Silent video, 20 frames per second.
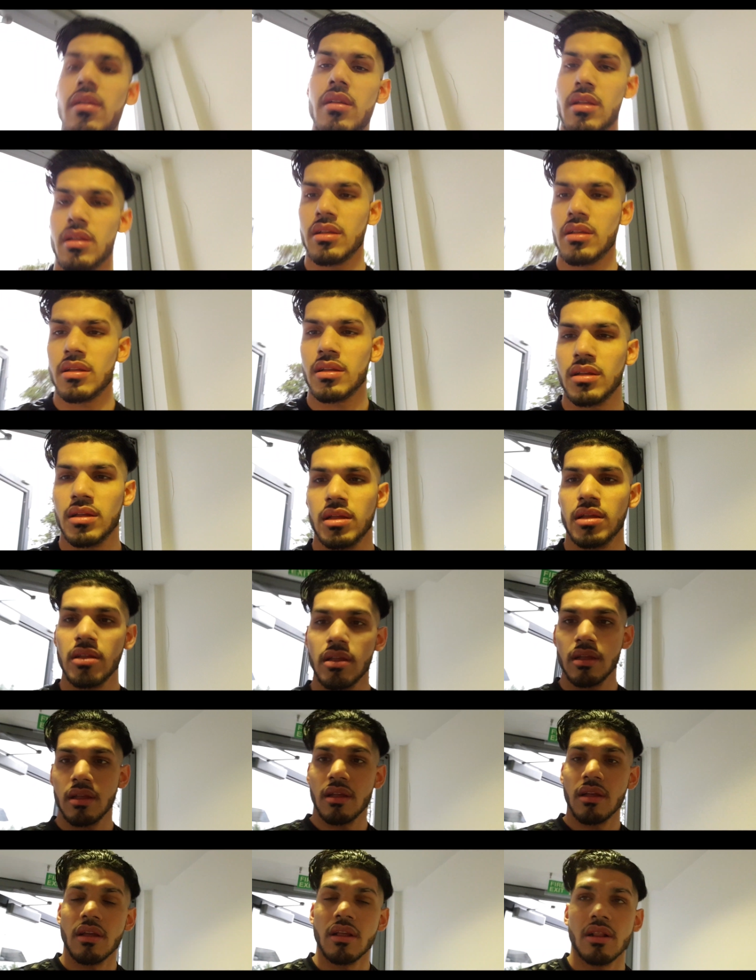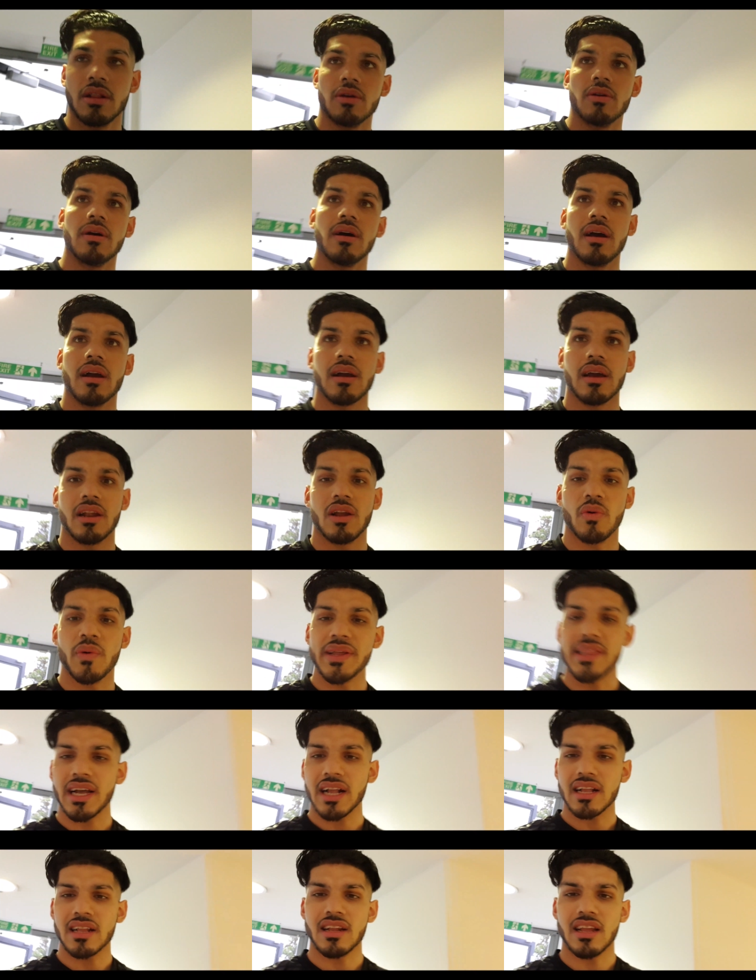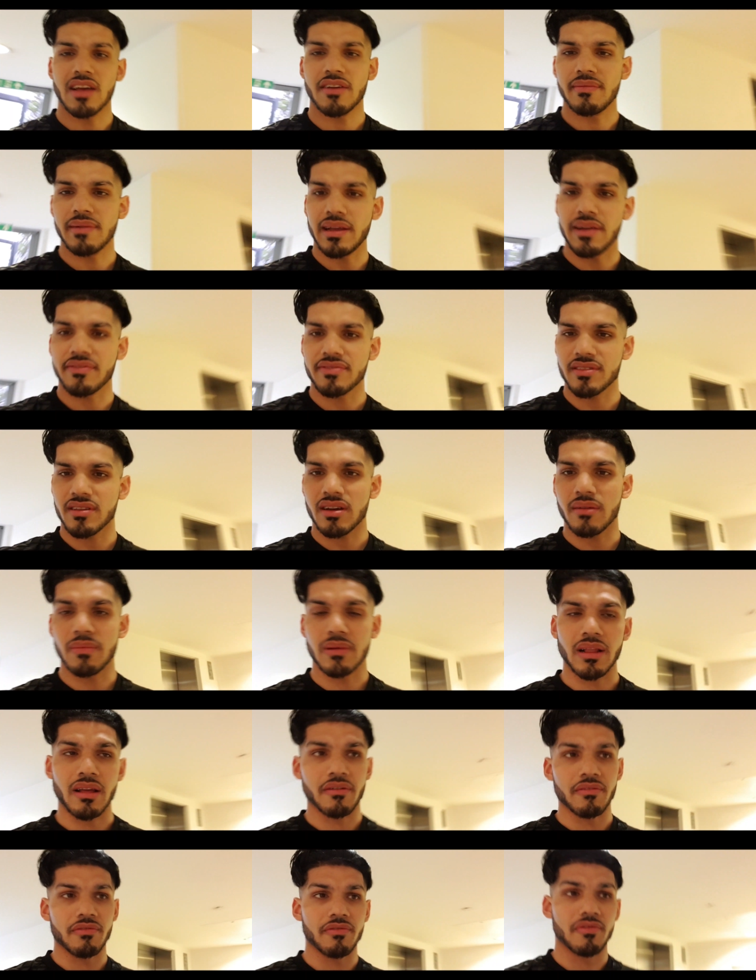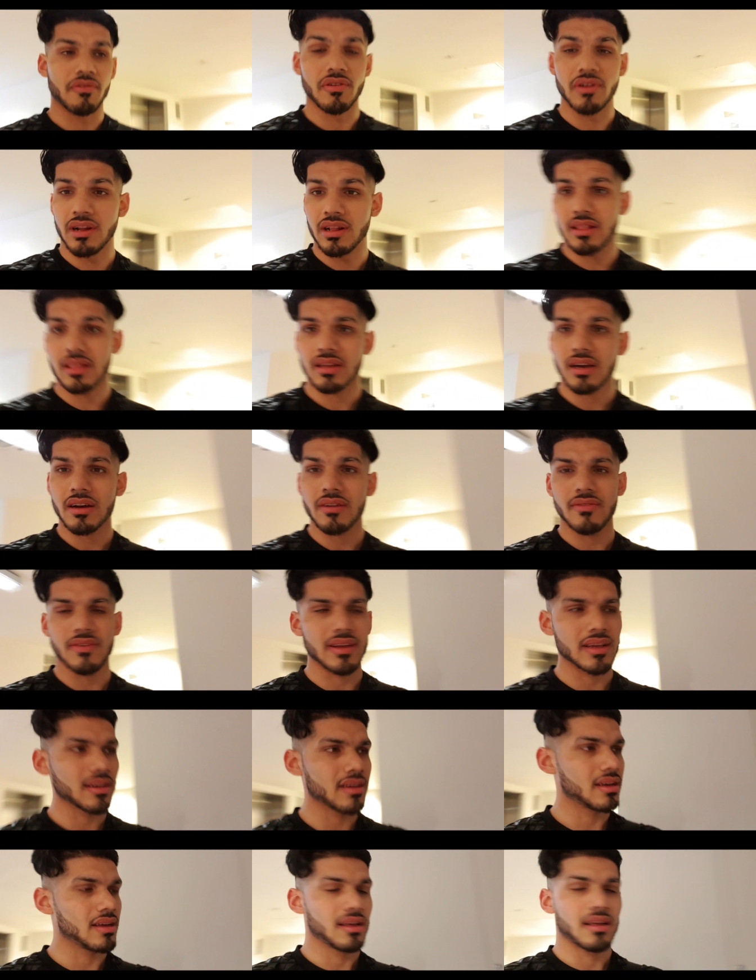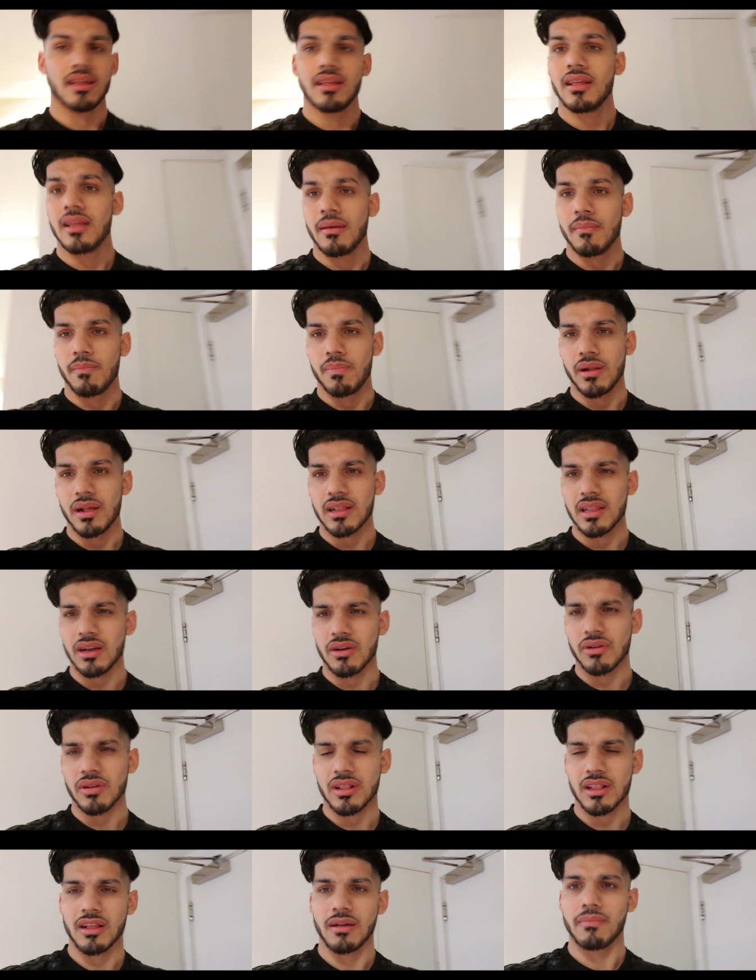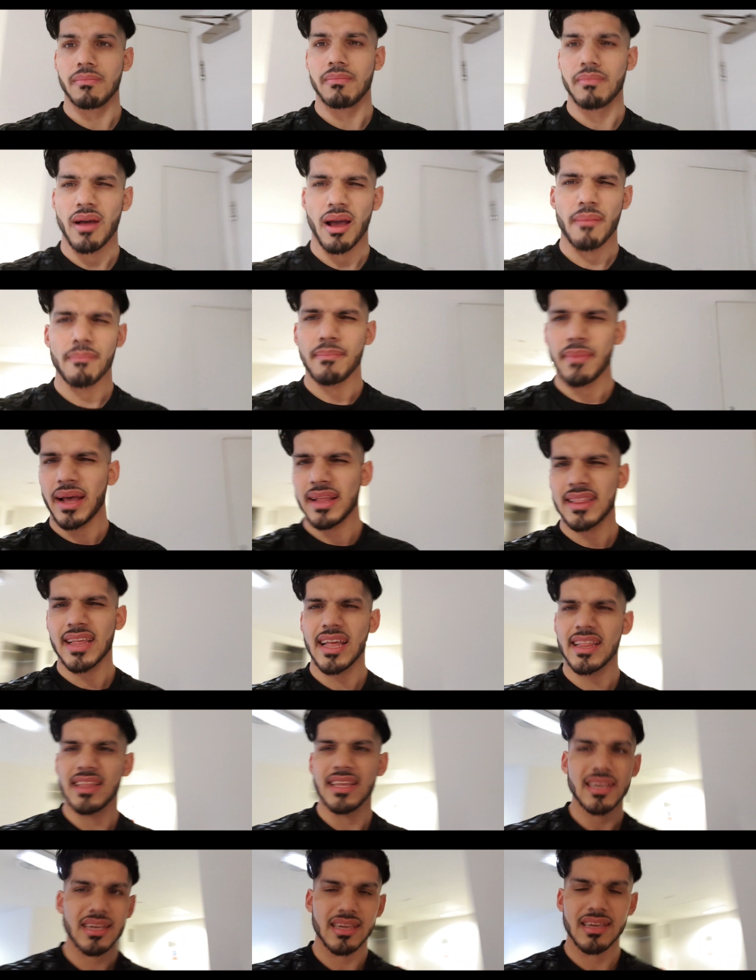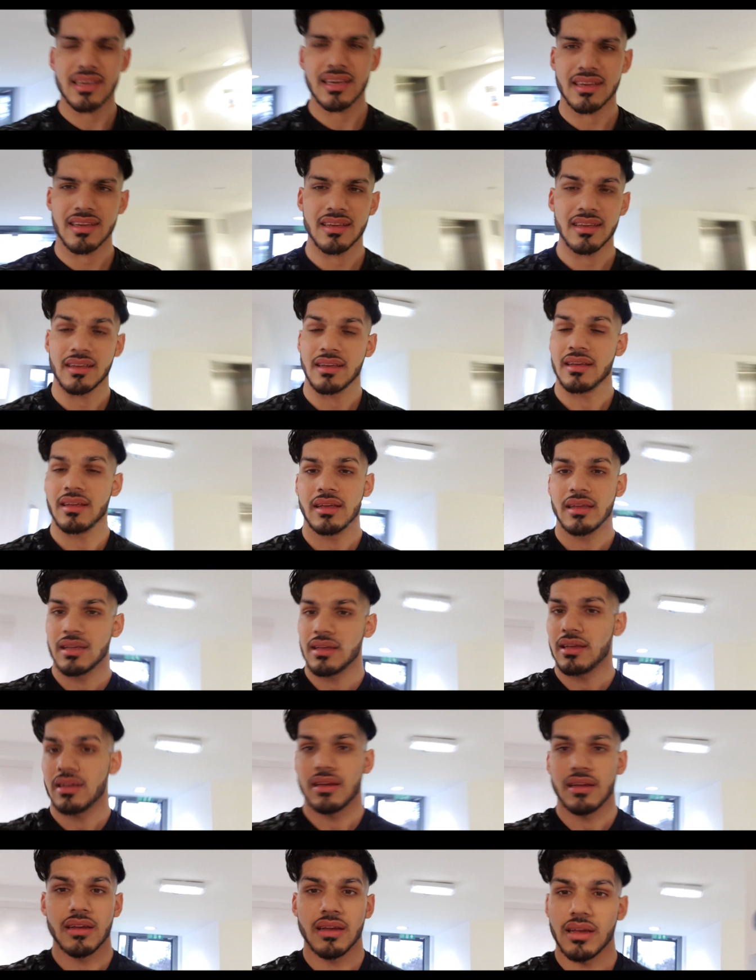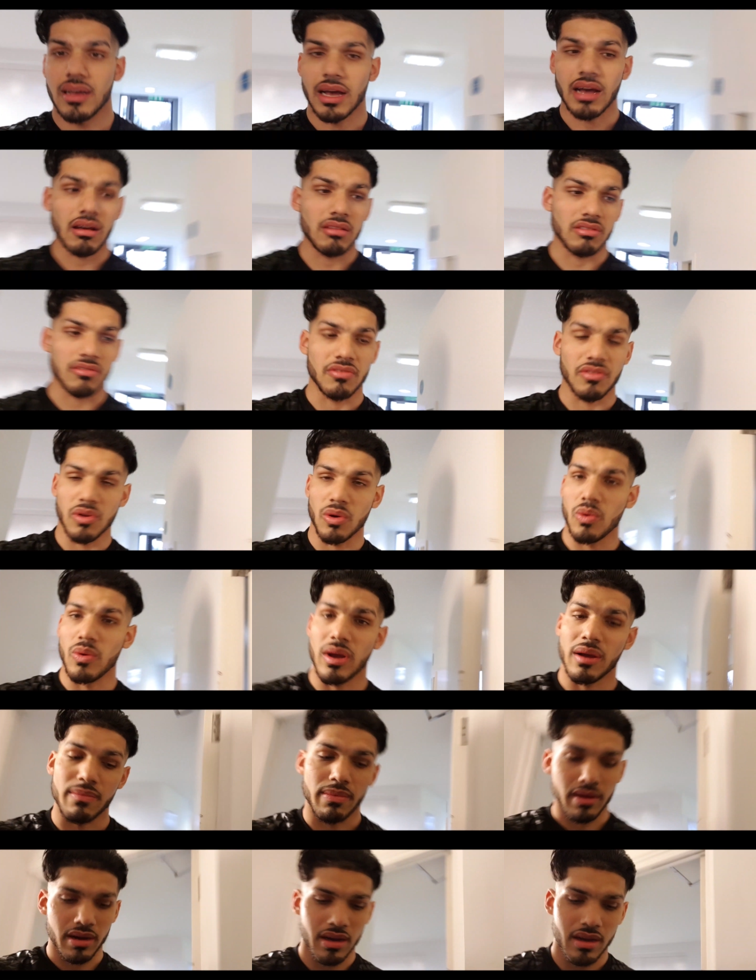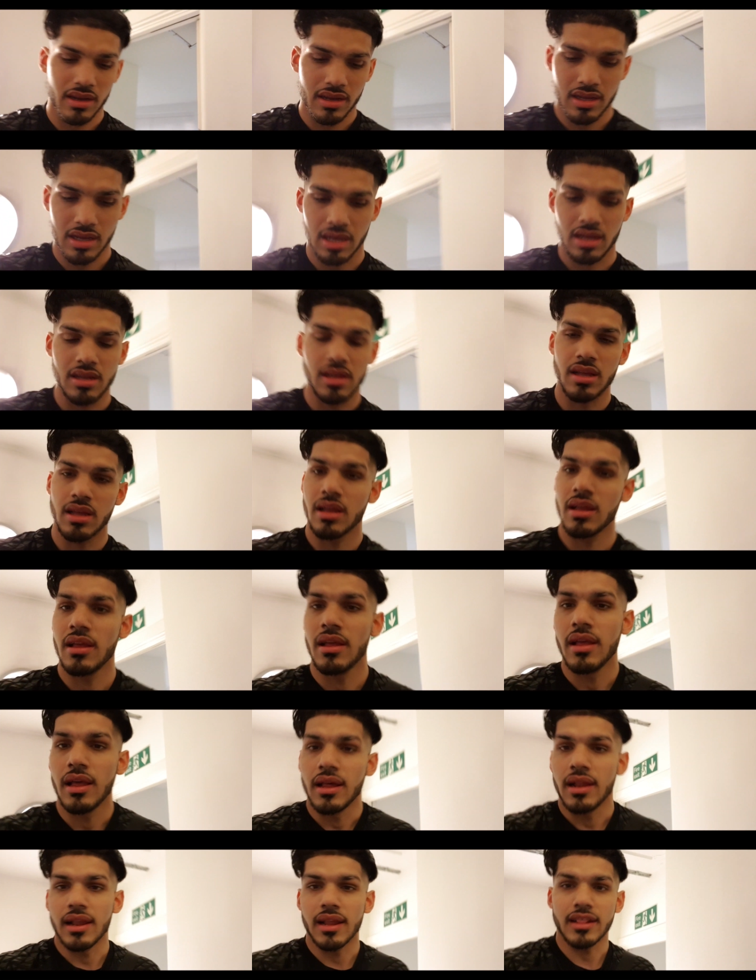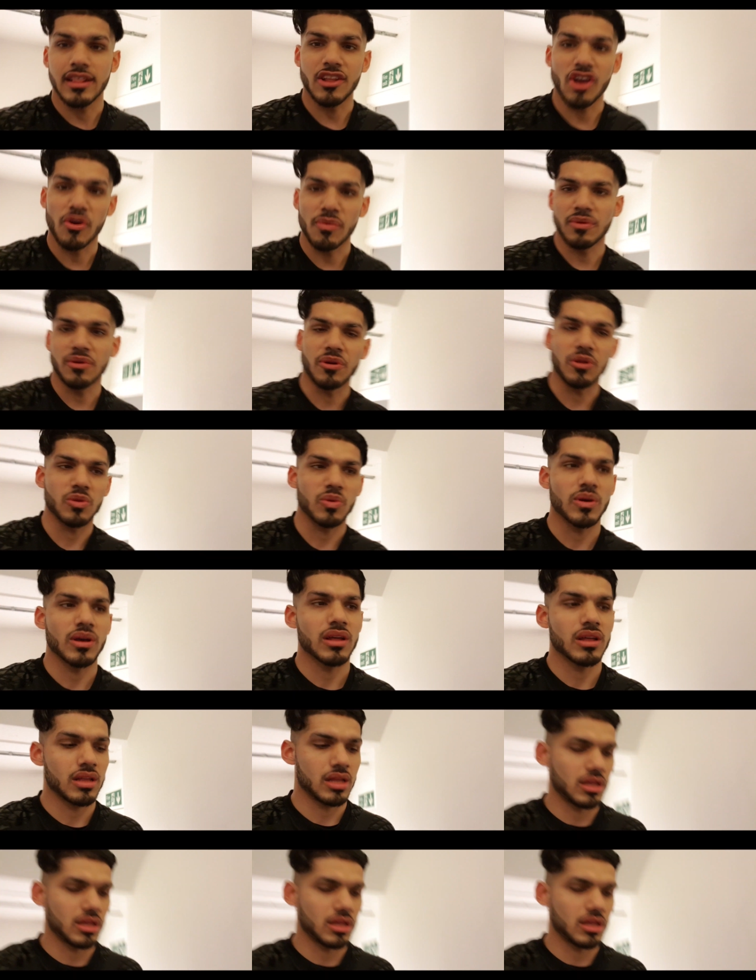gonna get my tea. So, can I wait actually to have my iftar, but I'm fully starving. Plus, I got some mad headache out of nowhere, but let's see how it goes well.